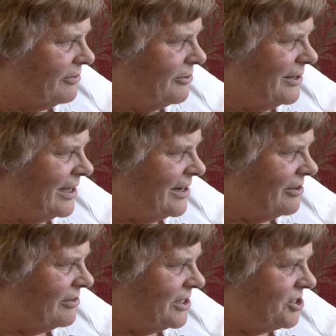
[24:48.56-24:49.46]
All
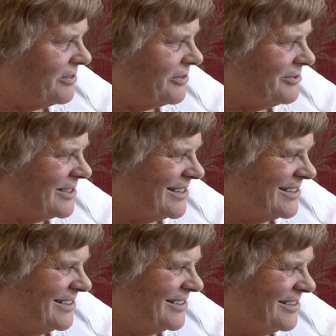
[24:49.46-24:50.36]
leaning on the shovels,
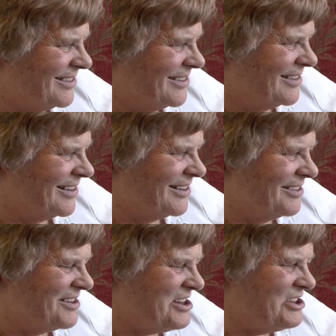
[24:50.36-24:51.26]

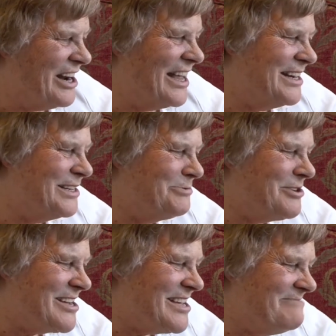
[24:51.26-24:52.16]
and the lady's
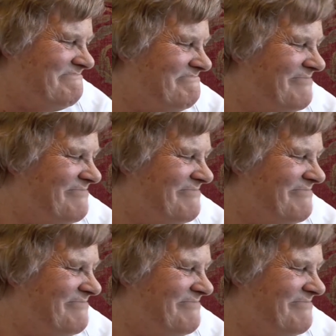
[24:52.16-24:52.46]
working.